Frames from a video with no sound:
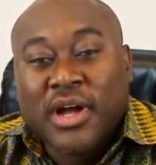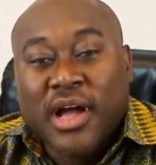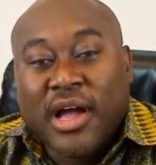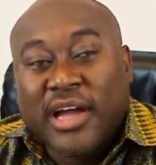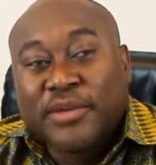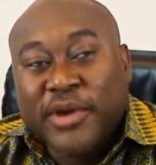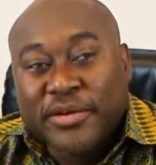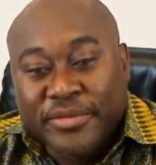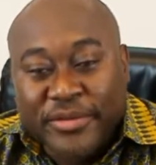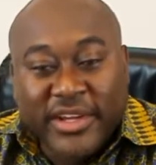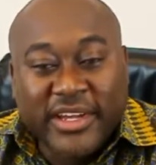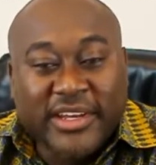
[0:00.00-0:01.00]
uh, animal
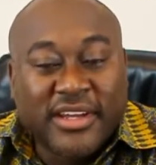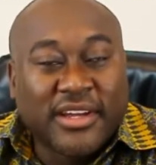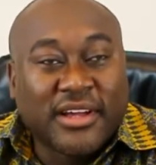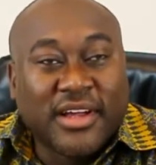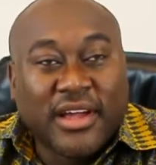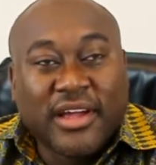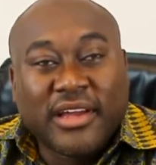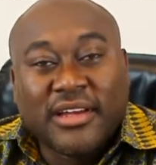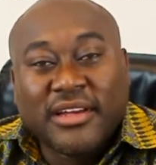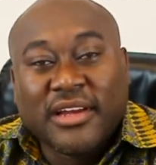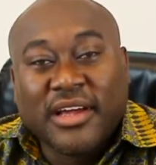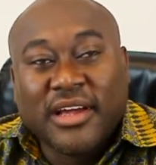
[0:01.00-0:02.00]
feed
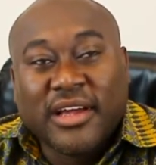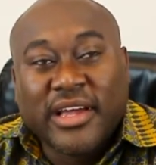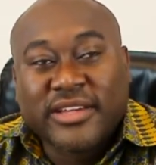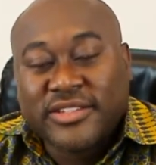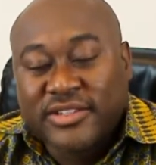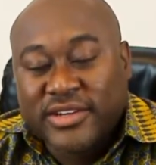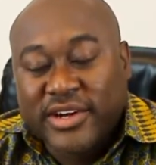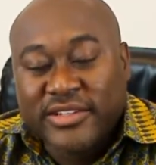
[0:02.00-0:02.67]
and etc. Uh,